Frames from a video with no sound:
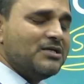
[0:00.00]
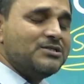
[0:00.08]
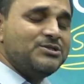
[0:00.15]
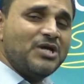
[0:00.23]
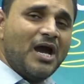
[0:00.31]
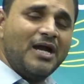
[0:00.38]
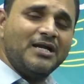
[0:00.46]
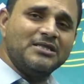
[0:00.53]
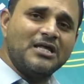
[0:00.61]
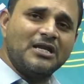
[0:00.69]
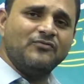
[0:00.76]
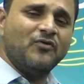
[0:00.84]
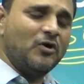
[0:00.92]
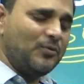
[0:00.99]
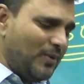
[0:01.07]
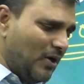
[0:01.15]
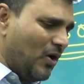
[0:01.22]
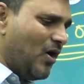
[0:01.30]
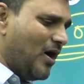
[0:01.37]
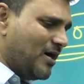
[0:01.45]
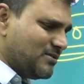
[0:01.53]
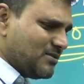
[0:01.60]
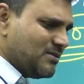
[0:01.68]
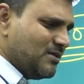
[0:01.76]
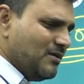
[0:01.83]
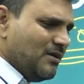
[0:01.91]
joined in the revolt
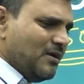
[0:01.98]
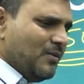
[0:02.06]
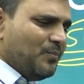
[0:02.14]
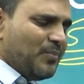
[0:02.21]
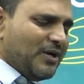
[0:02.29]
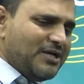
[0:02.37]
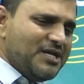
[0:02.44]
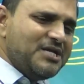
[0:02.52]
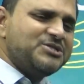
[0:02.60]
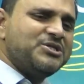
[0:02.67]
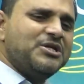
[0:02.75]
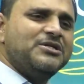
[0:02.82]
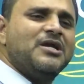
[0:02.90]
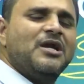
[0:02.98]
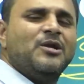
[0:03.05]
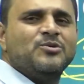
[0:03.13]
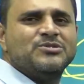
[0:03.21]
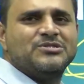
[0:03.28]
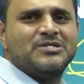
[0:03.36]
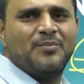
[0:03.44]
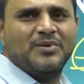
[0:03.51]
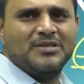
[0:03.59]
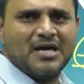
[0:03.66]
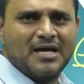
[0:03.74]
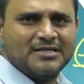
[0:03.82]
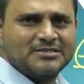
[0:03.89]
because British introduced
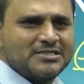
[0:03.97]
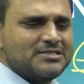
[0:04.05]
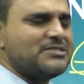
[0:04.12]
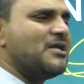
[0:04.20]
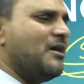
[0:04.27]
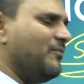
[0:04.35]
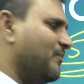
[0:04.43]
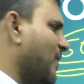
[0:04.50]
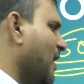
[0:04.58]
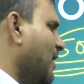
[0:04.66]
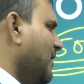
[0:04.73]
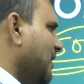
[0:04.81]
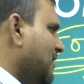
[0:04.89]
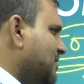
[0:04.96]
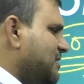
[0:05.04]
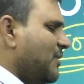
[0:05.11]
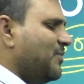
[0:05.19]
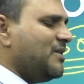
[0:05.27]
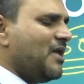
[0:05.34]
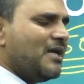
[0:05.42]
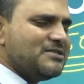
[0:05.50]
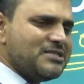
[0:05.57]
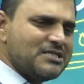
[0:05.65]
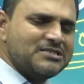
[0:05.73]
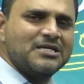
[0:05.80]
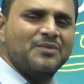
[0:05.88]
Jamindari system. In Jamindari
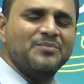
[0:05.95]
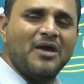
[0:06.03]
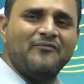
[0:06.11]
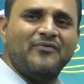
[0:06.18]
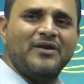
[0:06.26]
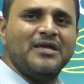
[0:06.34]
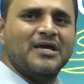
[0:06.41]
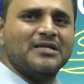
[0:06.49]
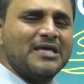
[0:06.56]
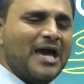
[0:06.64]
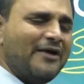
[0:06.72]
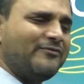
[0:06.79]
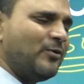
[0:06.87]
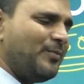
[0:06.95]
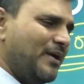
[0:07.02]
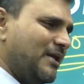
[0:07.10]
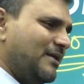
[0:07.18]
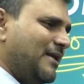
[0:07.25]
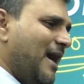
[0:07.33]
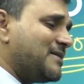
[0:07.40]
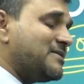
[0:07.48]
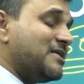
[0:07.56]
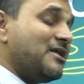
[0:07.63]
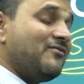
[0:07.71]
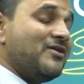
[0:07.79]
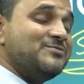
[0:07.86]
system, every year they have to pay the tax,
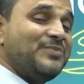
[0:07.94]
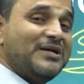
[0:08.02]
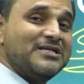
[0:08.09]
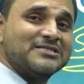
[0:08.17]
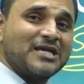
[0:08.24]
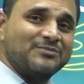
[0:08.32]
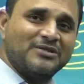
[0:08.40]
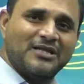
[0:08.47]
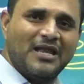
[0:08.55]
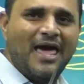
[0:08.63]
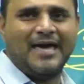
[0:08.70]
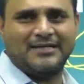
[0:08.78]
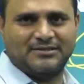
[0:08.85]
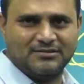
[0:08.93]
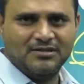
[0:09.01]
otherwise British kept the land.